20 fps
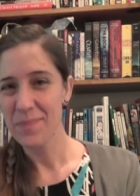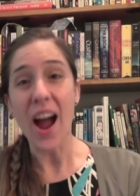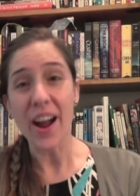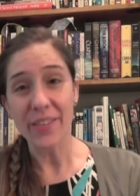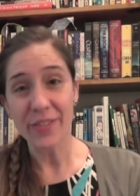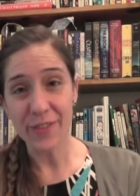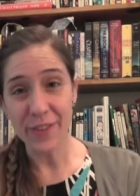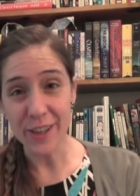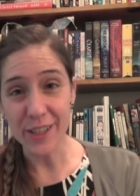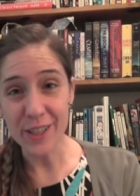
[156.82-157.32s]
Our
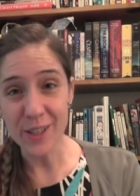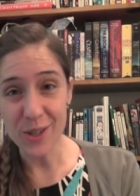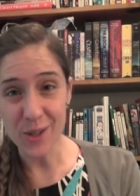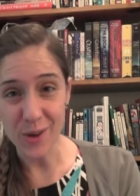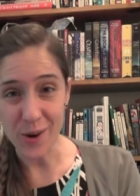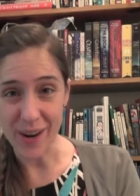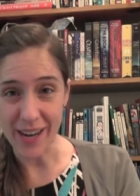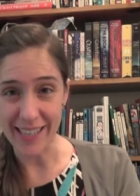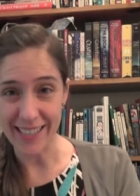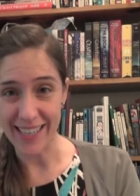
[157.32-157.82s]
first
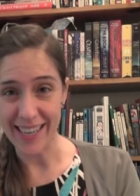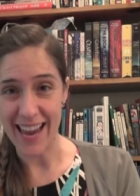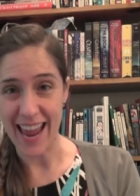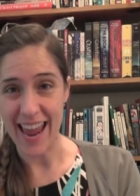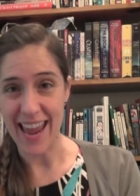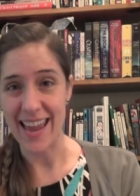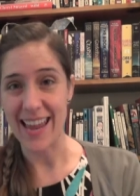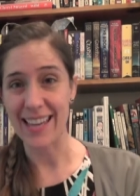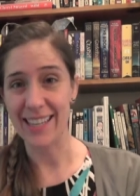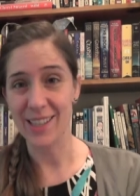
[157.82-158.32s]
story
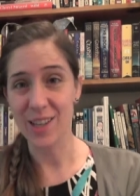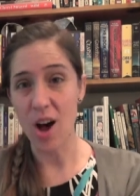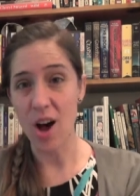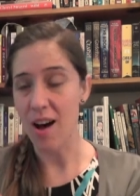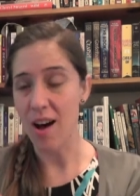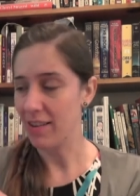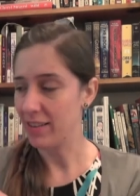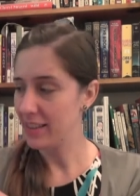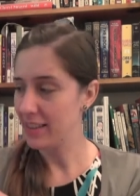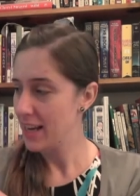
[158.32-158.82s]
today is
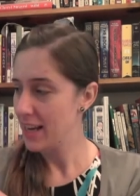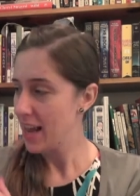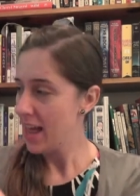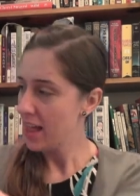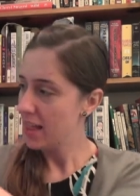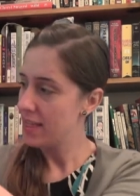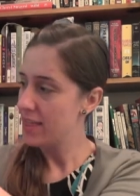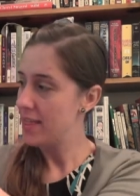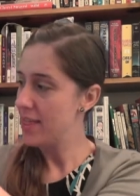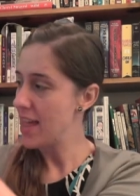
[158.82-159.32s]
called
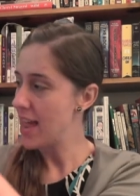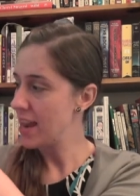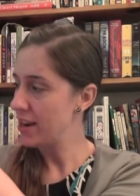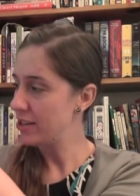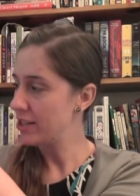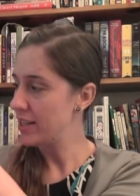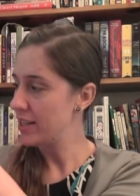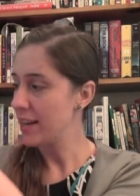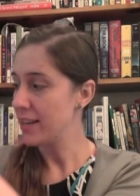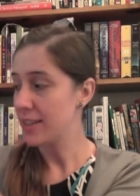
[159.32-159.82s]

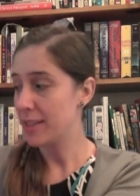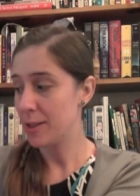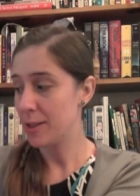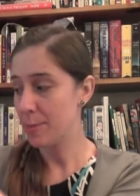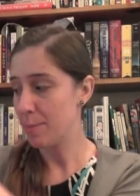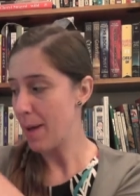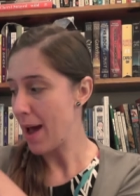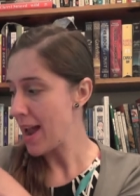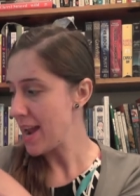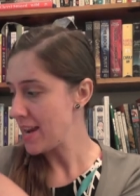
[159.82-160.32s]
There's a
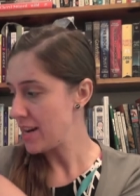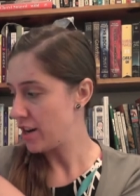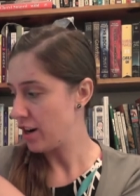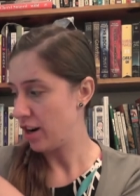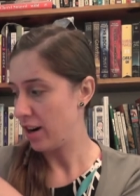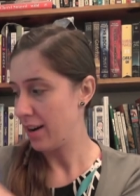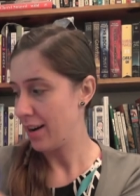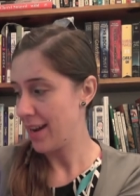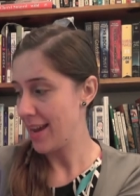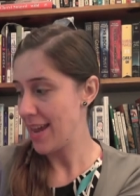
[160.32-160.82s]

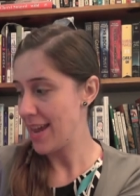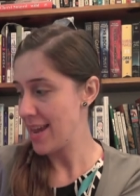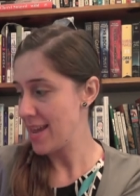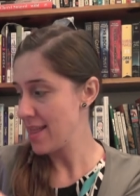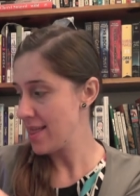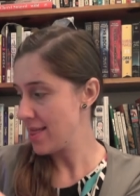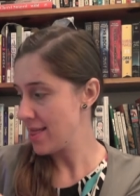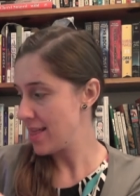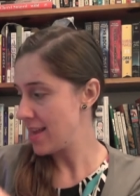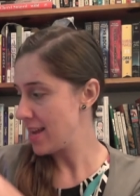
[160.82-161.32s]
Spider
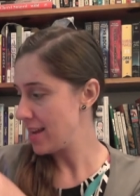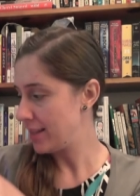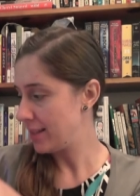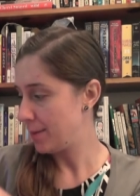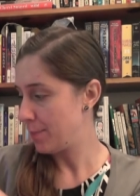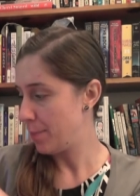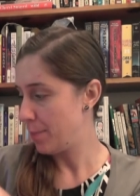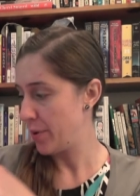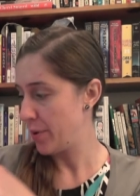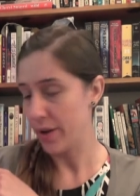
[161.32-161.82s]
in This
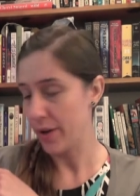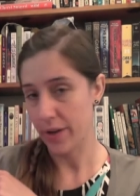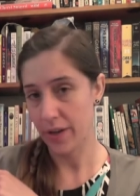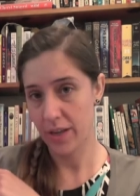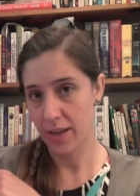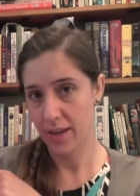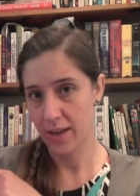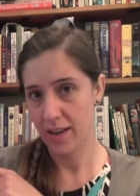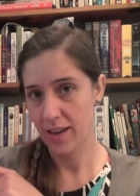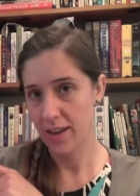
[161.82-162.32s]

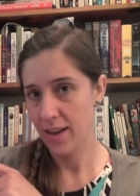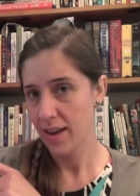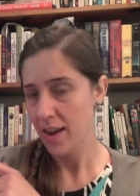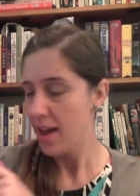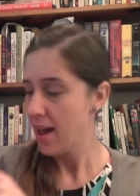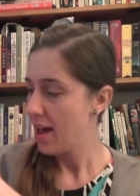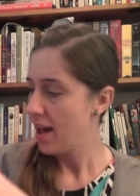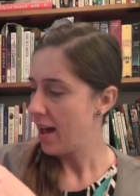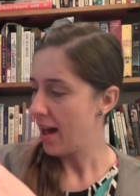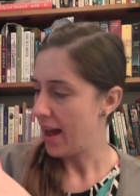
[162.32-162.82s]
Book.
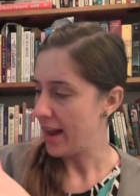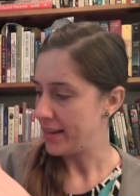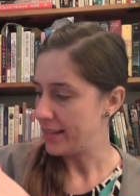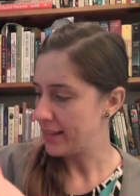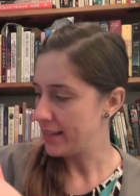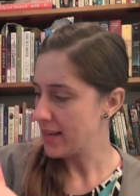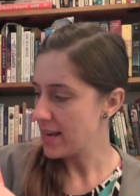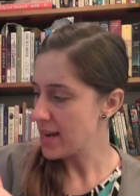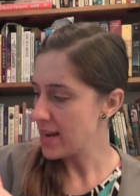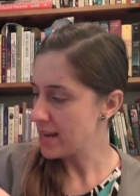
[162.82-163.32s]
I
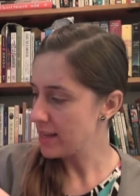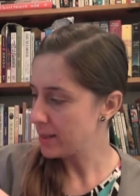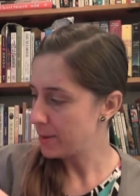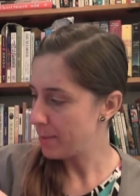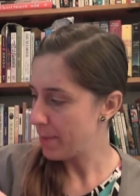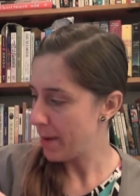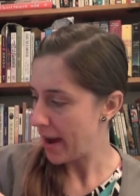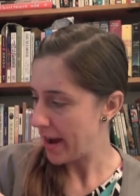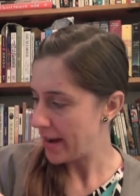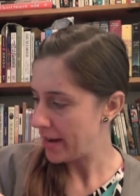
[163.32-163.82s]
see a
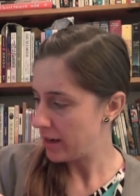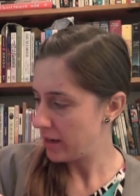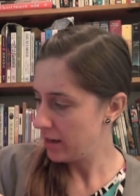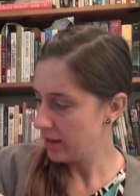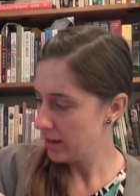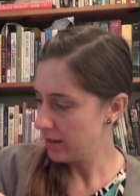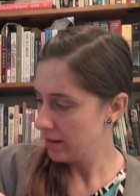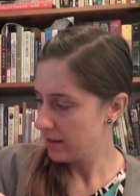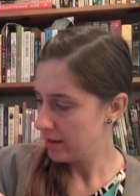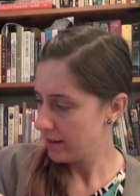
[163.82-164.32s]

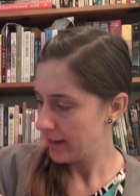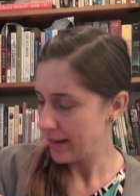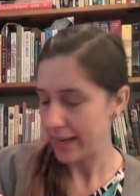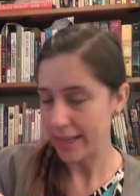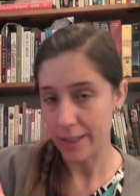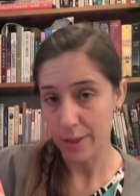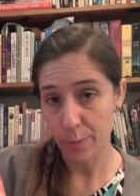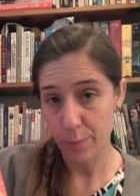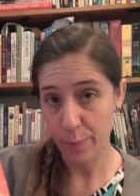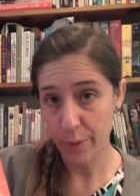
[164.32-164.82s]
spider.
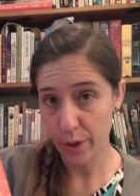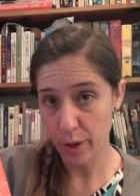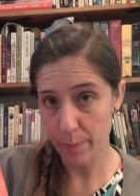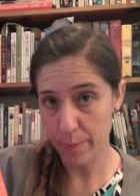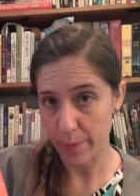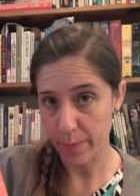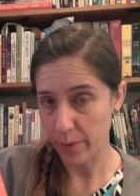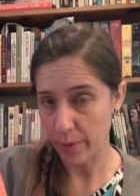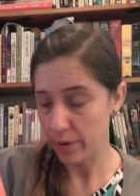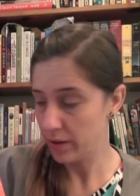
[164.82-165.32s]
It's
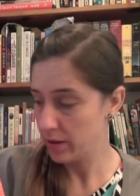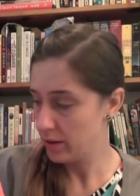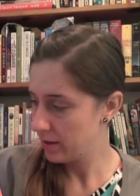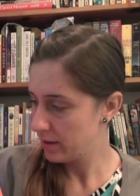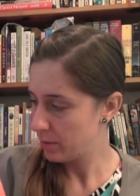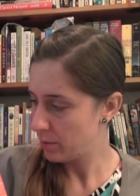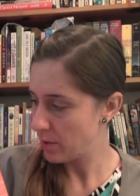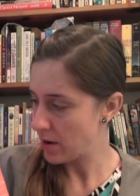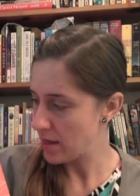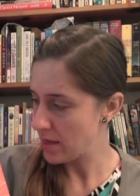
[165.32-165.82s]
purple
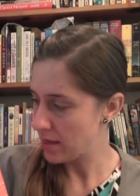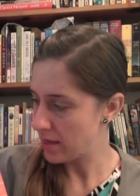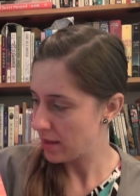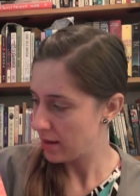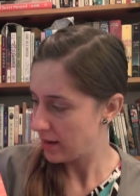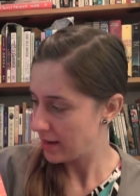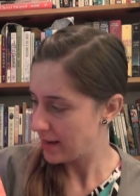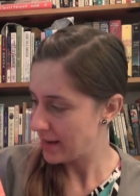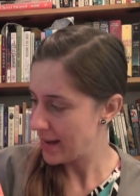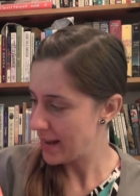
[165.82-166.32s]
with
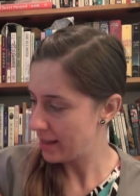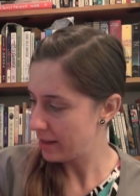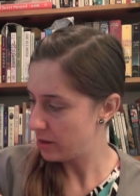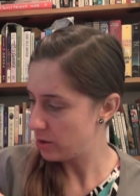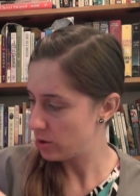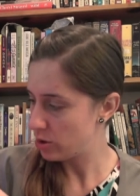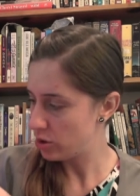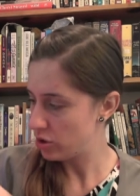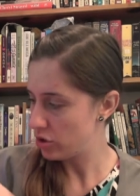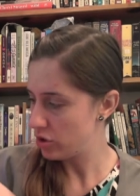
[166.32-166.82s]

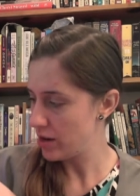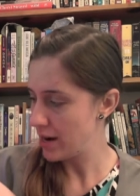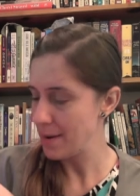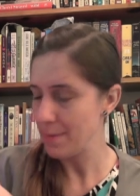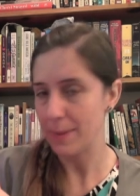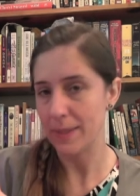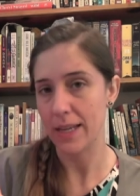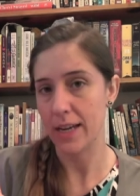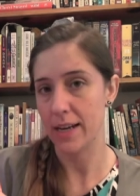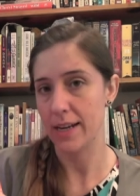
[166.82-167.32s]
yellow
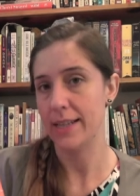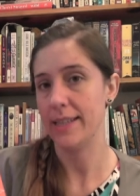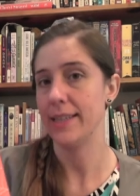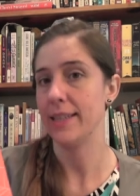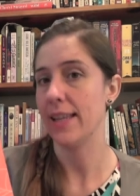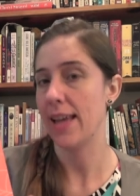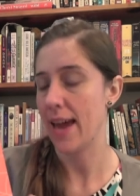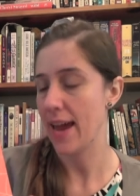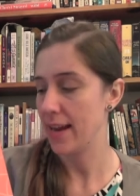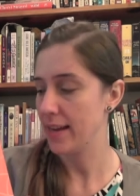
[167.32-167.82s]
stripes on its
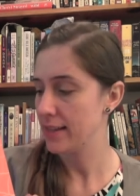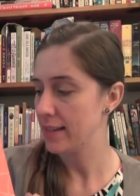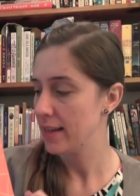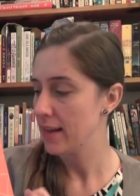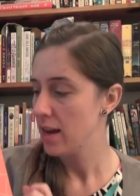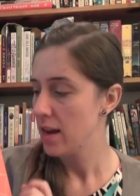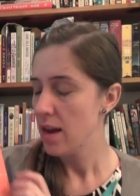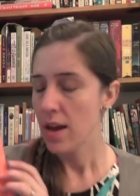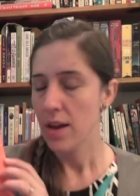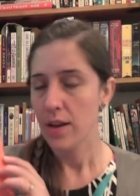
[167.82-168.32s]
legs.
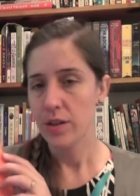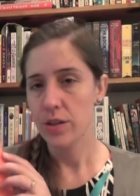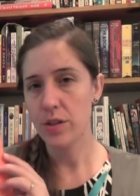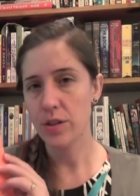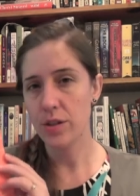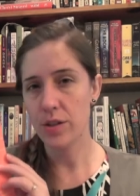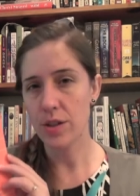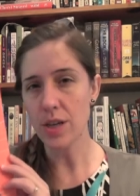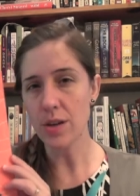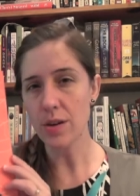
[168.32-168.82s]

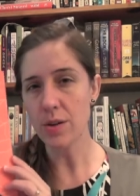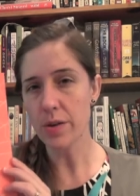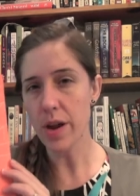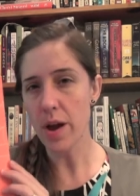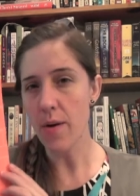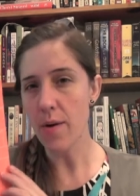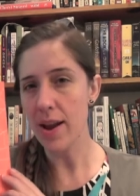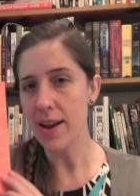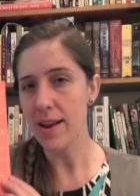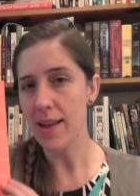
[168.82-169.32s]
Do you
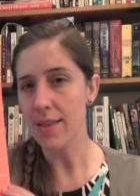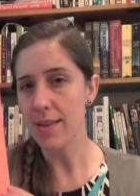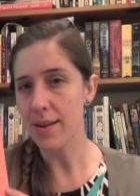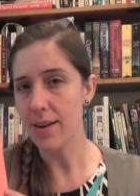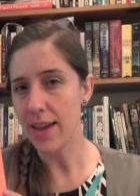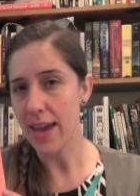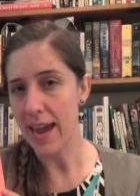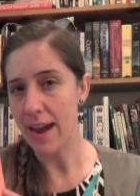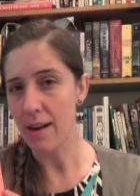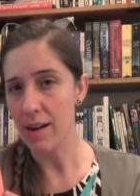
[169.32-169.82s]
know another
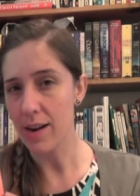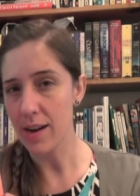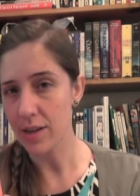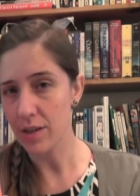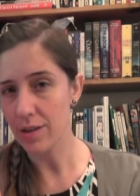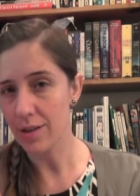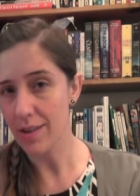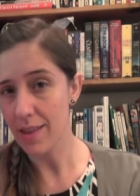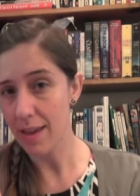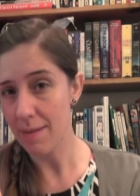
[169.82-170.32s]

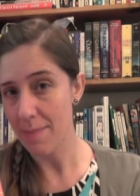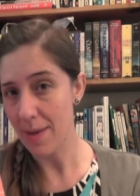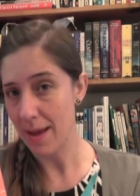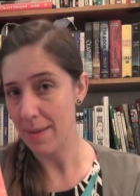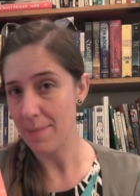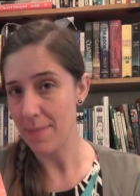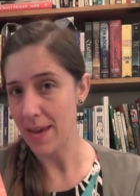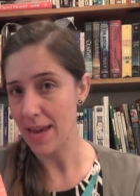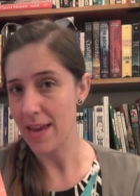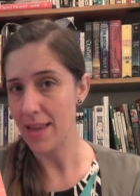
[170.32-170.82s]
character that
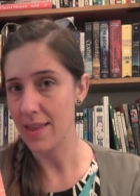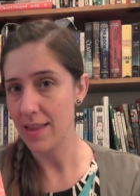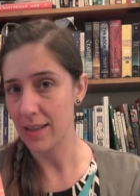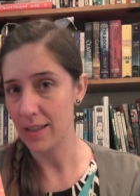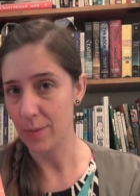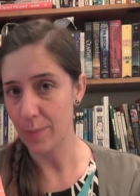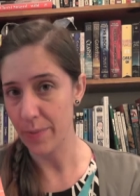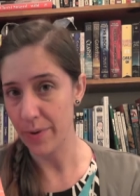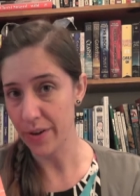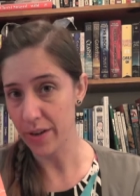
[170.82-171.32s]
might be in
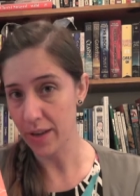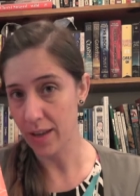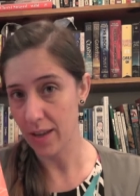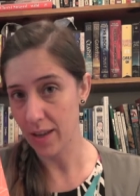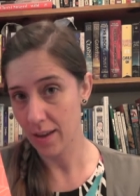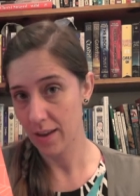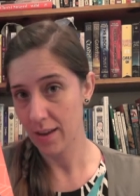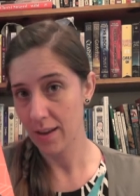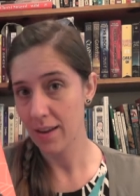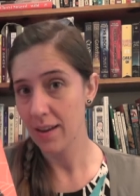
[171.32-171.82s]
this
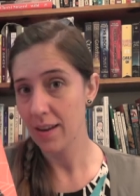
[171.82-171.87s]
book?